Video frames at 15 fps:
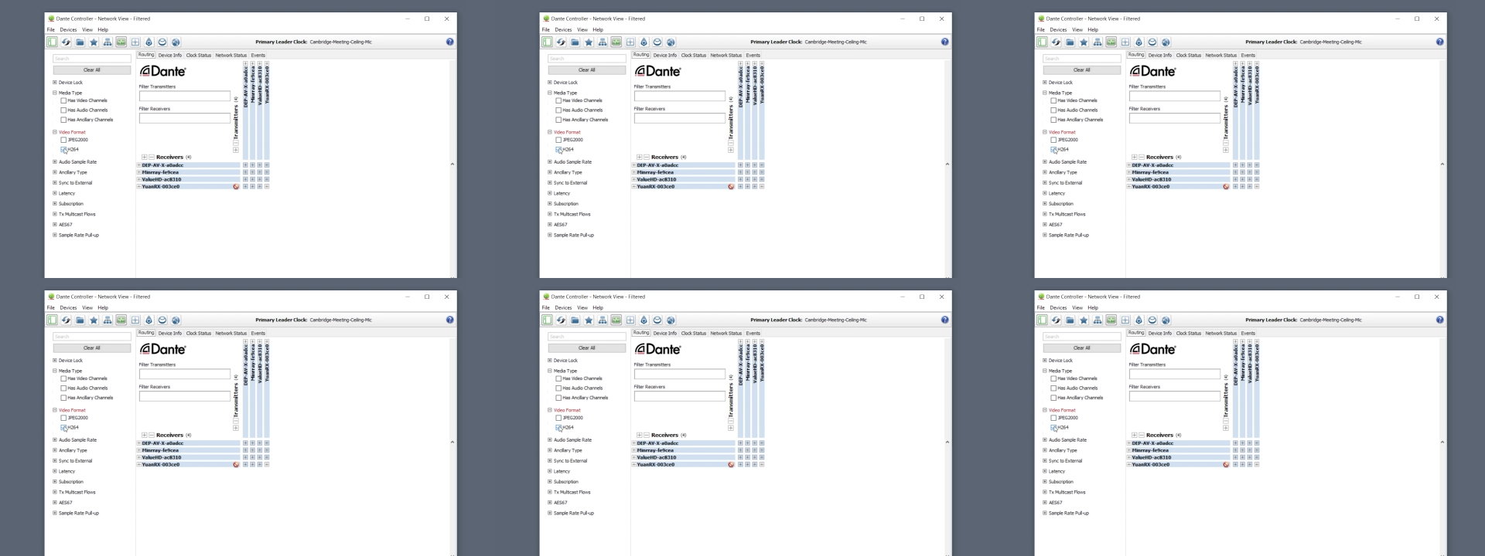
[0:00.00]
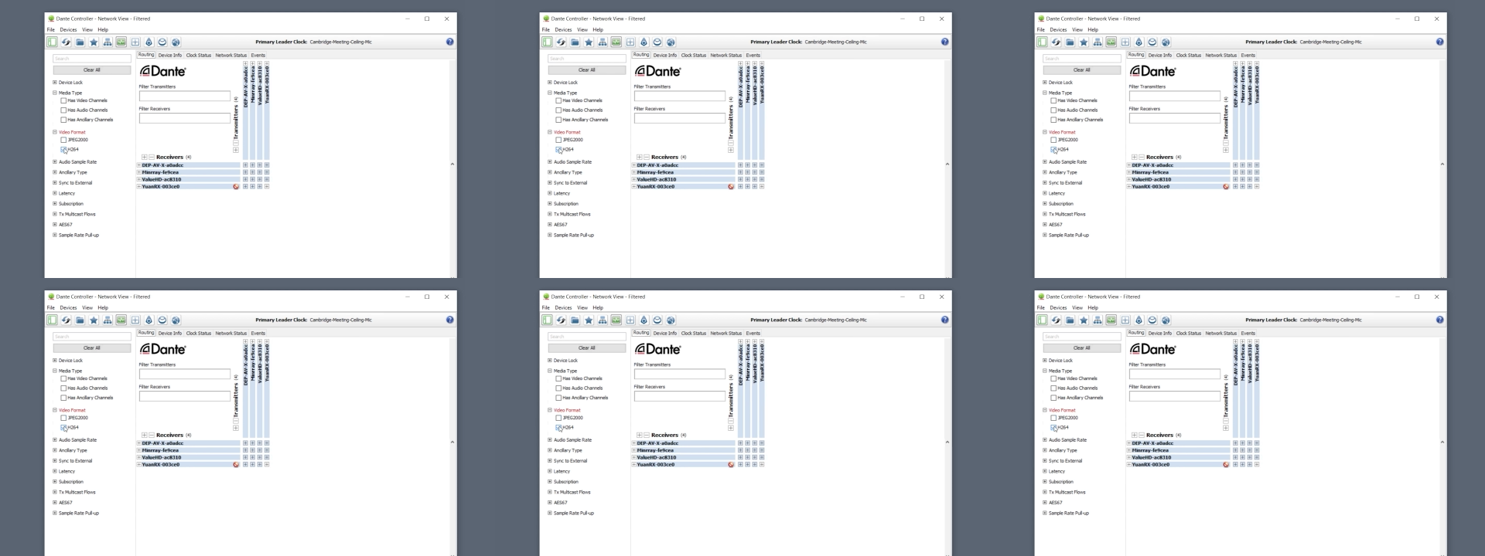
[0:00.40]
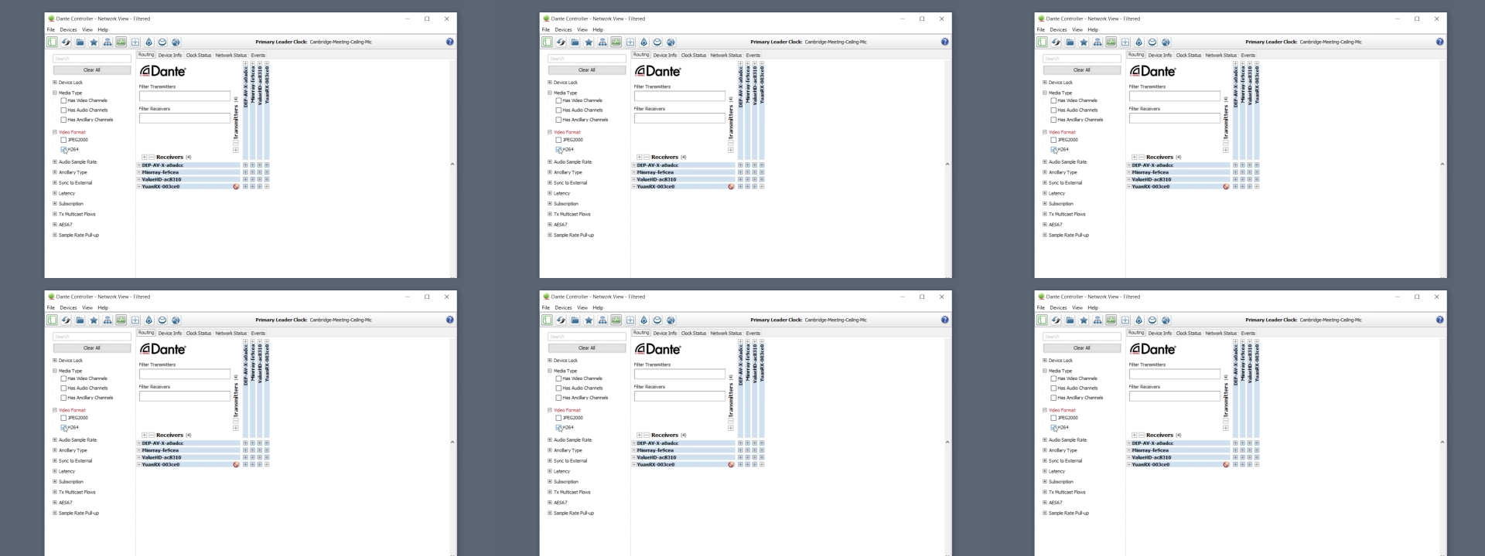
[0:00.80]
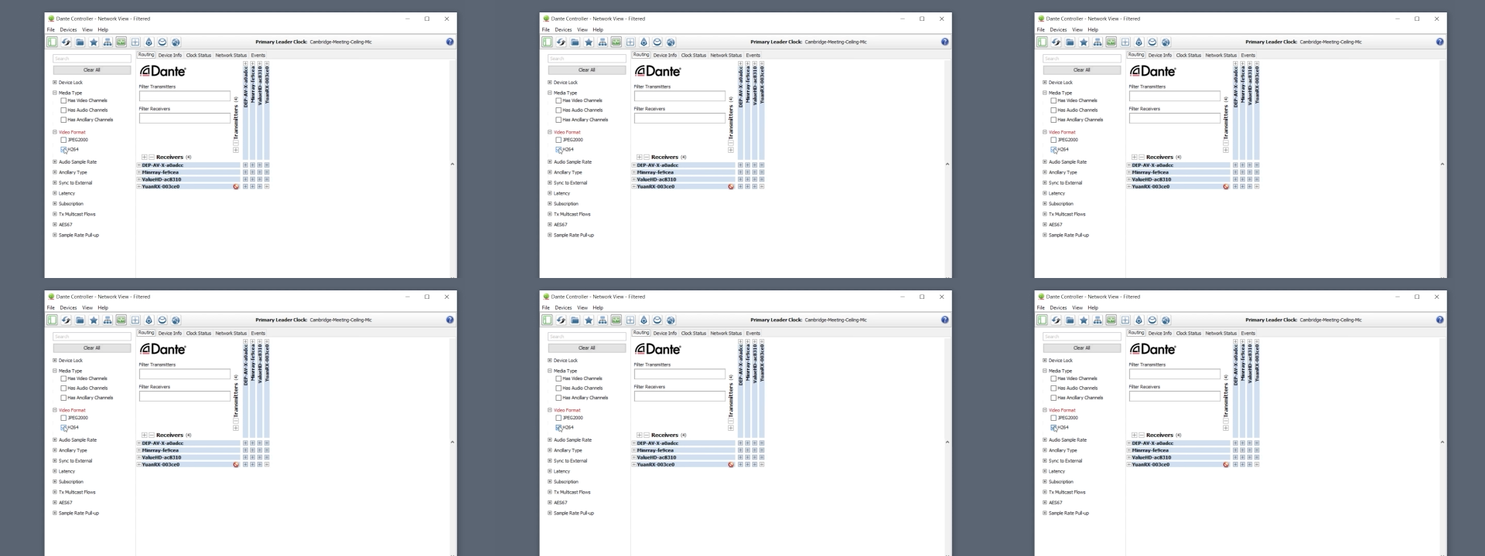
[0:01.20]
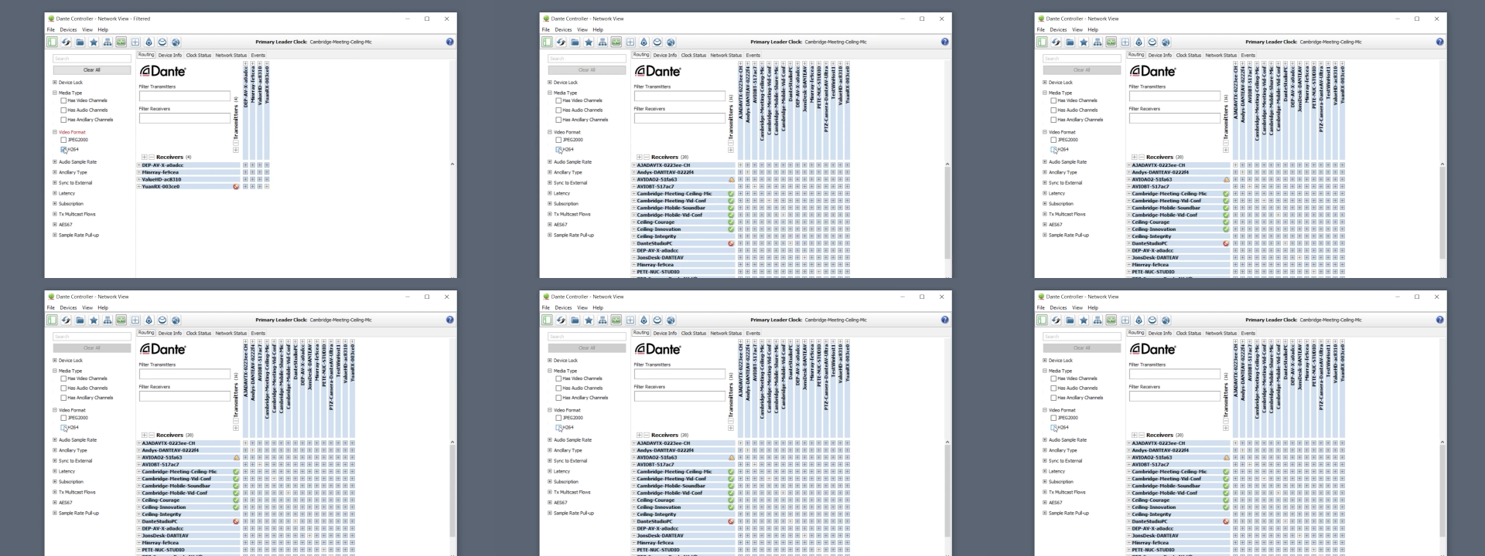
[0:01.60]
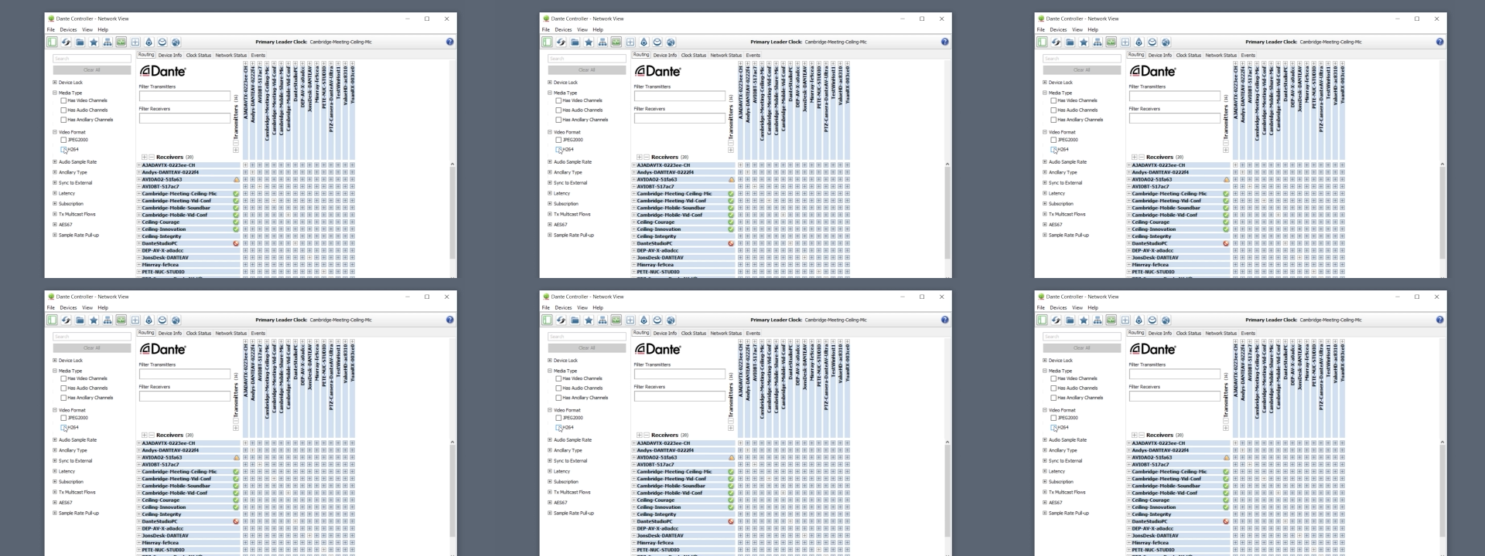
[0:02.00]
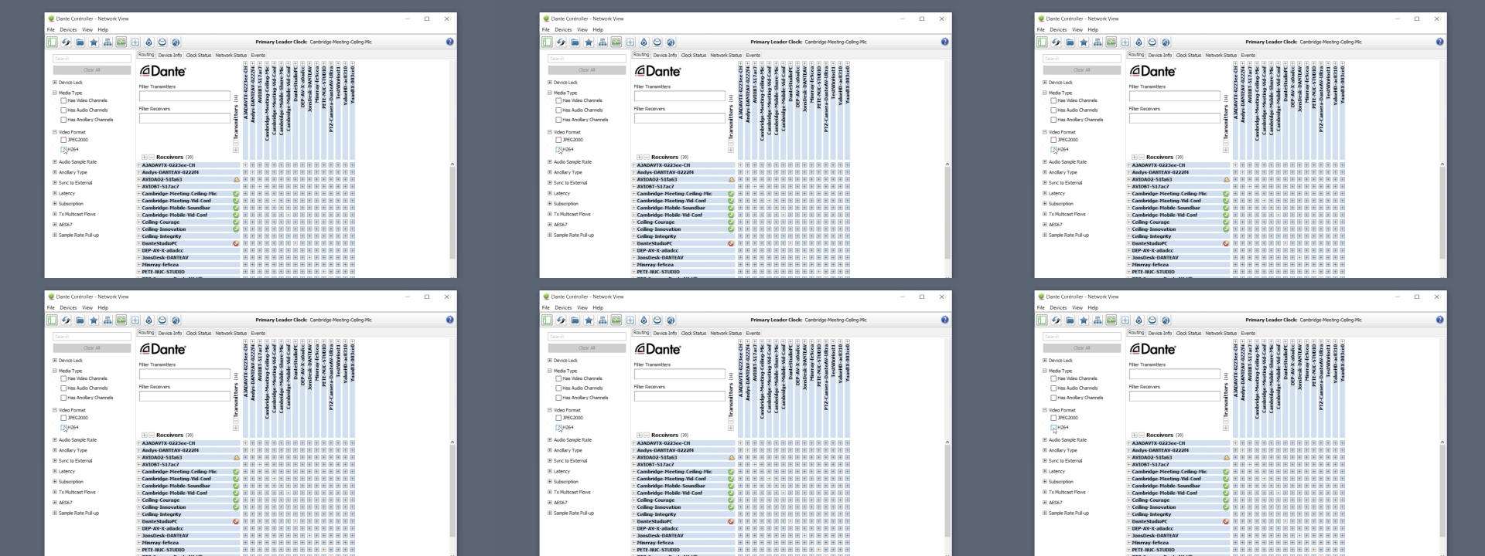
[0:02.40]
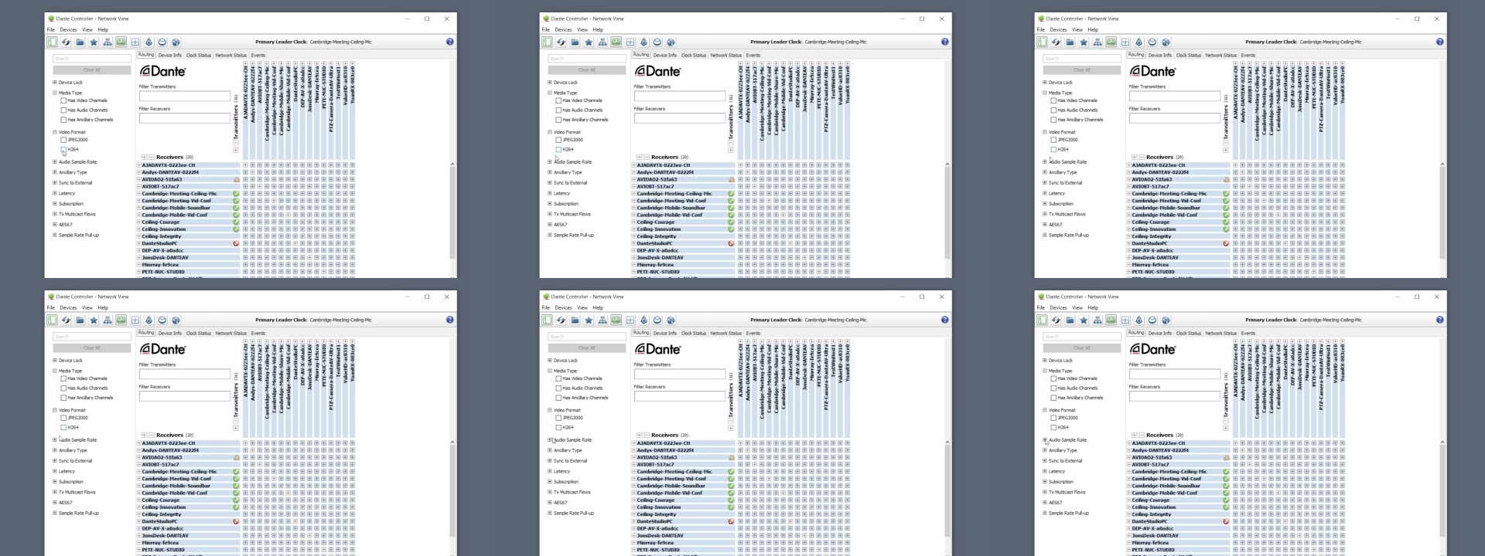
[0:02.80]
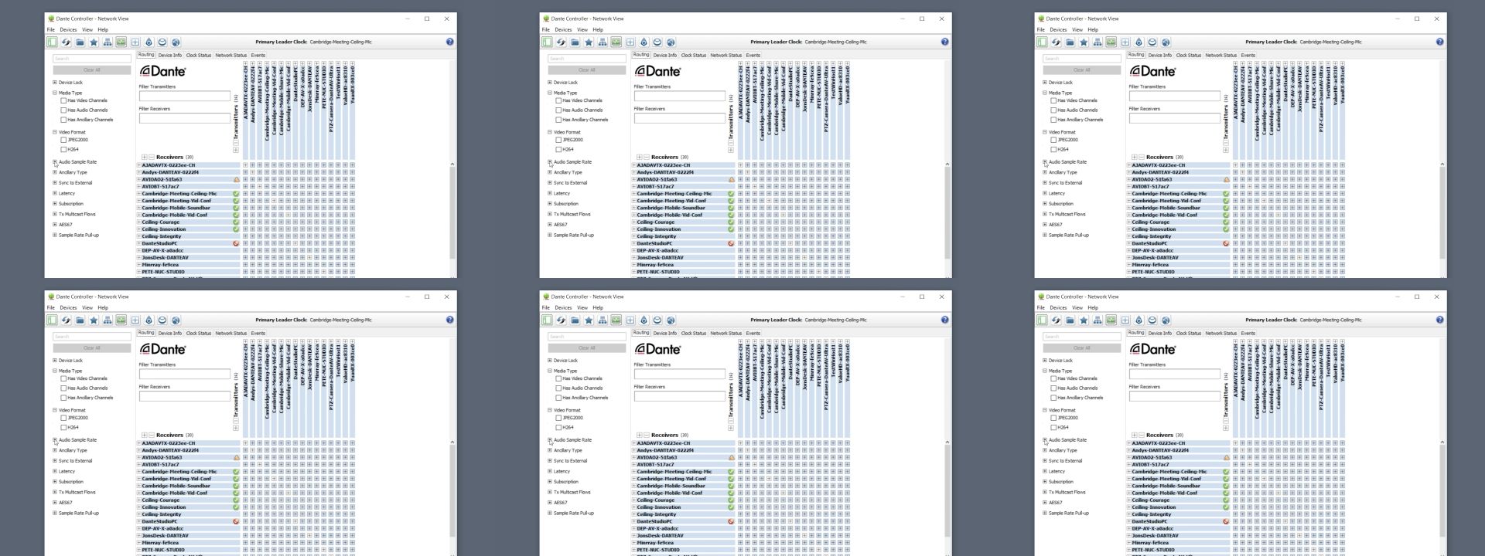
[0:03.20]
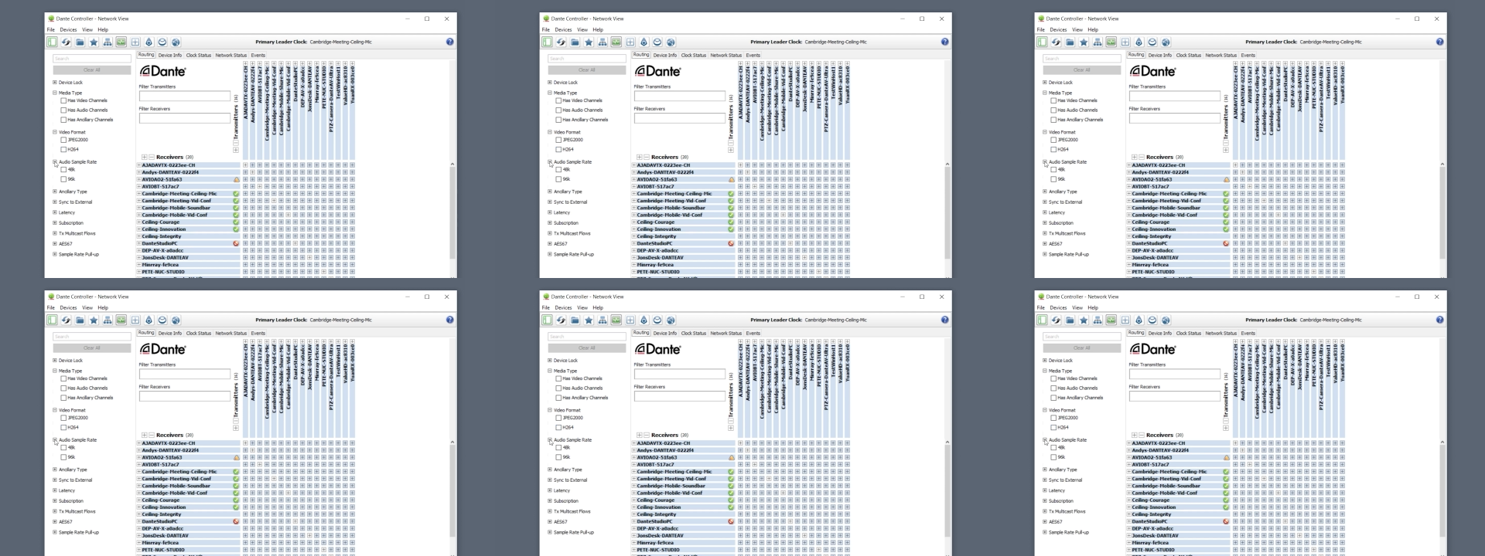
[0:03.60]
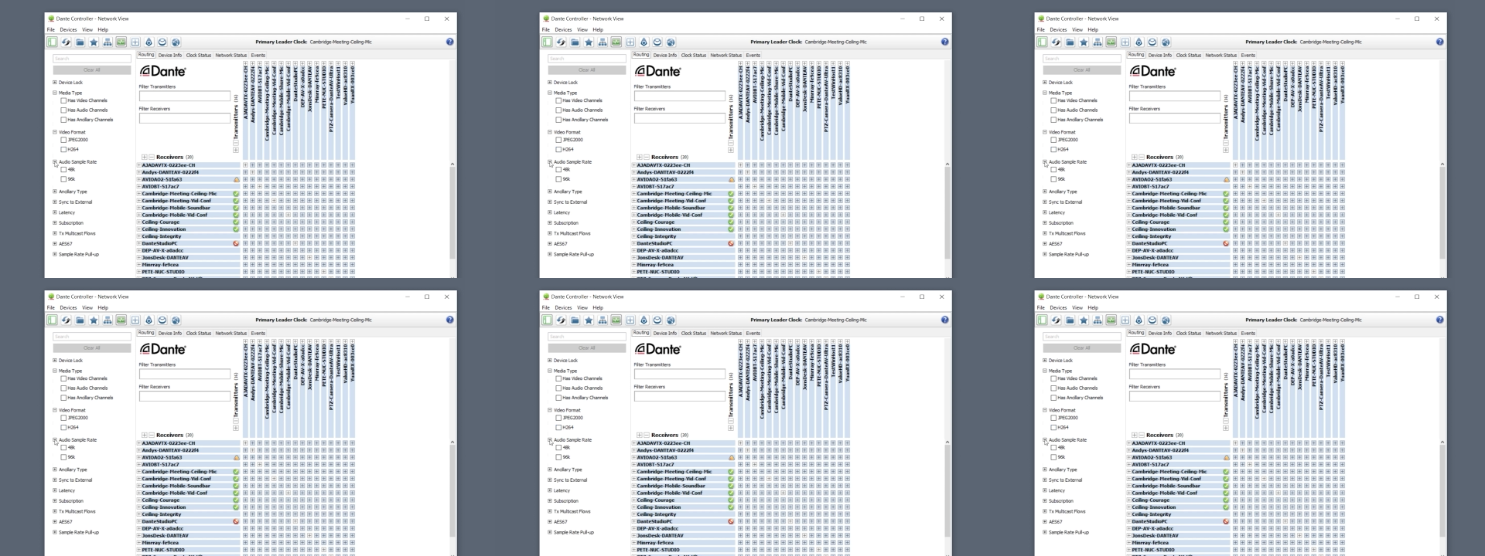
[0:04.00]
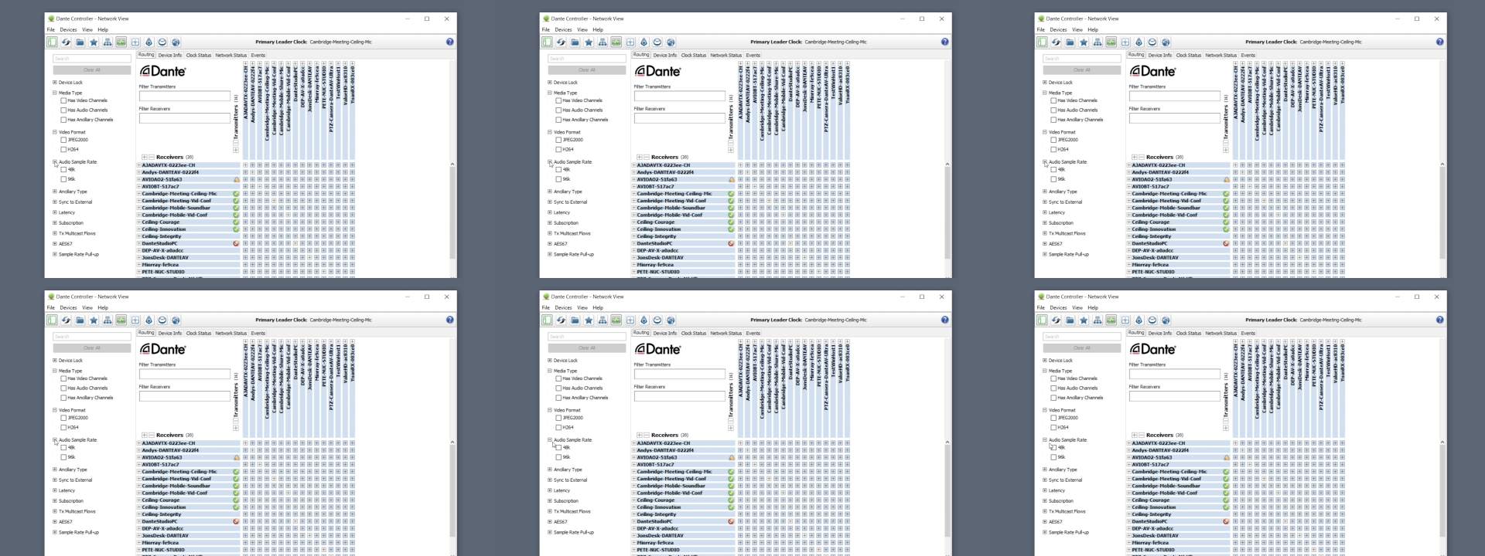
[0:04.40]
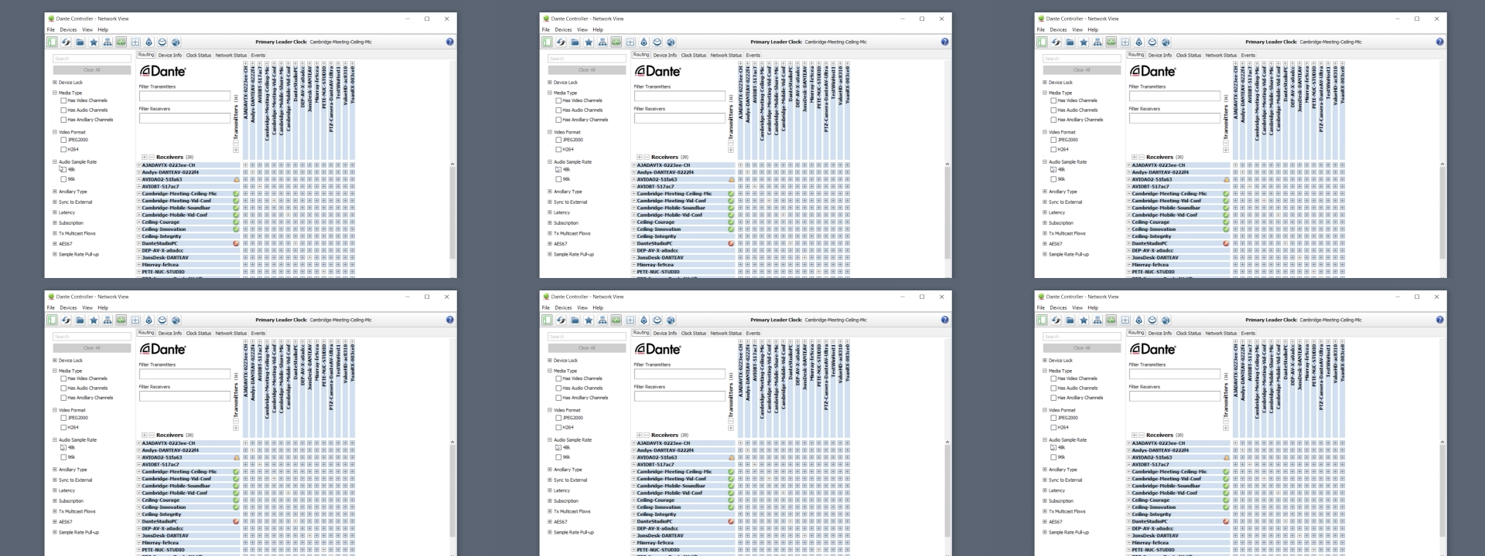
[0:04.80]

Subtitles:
Nobody's mouth can be seen.